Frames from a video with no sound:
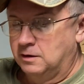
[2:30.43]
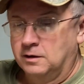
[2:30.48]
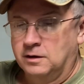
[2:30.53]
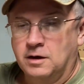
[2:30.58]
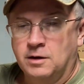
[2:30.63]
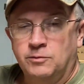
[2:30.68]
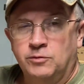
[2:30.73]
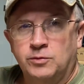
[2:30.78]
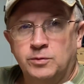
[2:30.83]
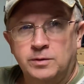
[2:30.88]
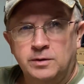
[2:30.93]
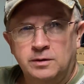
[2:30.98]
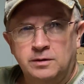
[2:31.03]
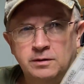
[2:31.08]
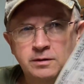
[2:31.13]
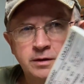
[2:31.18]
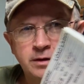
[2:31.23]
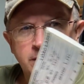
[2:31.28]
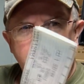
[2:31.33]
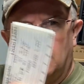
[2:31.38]
It comes
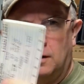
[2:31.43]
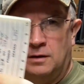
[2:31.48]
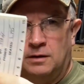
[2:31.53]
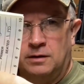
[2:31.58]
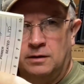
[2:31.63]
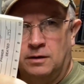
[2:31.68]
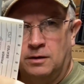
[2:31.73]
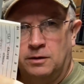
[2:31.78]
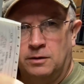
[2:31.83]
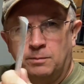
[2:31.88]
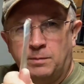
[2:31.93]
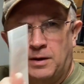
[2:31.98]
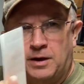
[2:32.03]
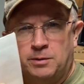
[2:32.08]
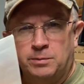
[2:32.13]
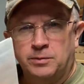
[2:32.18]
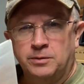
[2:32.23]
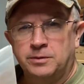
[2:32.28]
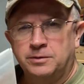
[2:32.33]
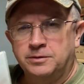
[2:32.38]
with all the
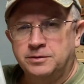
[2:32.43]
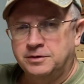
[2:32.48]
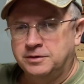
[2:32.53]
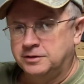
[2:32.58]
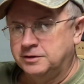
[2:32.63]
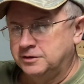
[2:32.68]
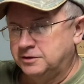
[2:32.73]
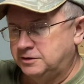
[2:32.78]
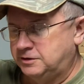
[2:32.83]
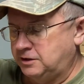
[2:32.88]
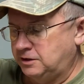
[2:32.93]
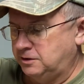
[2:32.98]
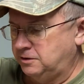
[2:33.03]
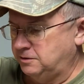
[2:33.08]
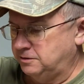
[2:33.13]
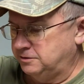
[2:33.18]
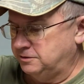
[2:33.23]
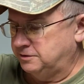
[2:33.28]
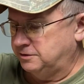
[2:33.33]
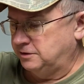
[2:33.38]
papers and the
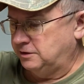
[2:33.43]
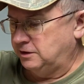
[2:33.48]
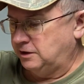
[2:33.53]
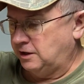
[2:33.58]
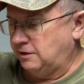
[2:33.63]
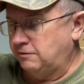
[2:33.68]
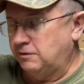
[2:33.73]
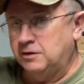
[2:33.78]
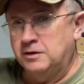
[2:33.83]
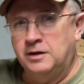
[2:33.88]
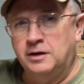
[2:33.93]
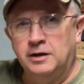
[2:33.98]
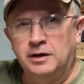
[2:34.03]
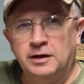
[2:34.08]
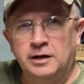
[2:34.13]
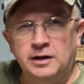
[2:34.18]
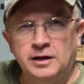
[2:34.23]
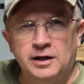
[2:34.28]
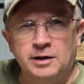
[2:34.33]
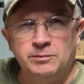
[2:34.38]
stickers and everything
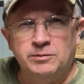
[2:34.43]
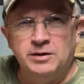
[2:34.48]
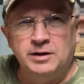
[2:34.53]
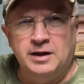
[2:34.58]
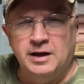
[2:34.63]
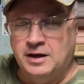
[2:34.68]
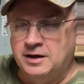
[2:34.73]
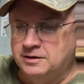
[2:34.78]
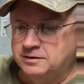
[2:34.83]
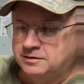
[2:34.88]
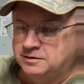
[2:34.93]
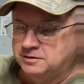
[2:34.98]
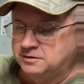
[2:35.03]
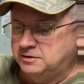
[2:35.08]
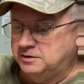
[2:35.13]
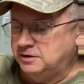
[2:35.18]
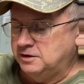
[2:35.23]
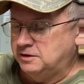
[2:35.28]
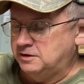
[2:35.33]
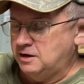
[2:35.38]
in the empty cases. You
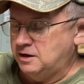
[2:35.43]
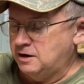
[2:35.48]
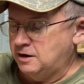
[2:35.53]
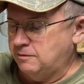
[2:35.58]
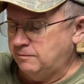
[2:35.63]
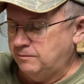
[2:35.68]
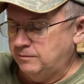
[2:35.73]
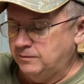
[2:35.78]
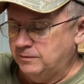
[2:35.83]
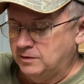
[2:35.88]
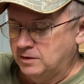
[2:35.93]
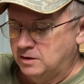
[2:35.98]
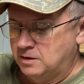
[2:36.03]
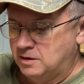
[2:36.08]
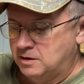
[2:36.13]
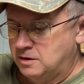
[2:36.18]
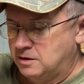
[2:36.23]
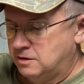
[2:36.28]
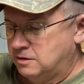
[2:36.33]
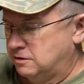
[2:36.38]
get 10 of them,
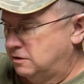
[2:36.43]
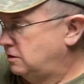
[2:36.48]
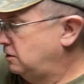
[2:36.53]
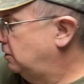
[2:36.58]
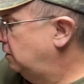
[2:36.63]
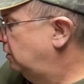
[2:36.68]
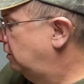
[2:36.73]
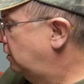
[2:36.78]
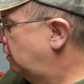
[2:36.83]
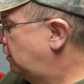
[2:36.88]
so you can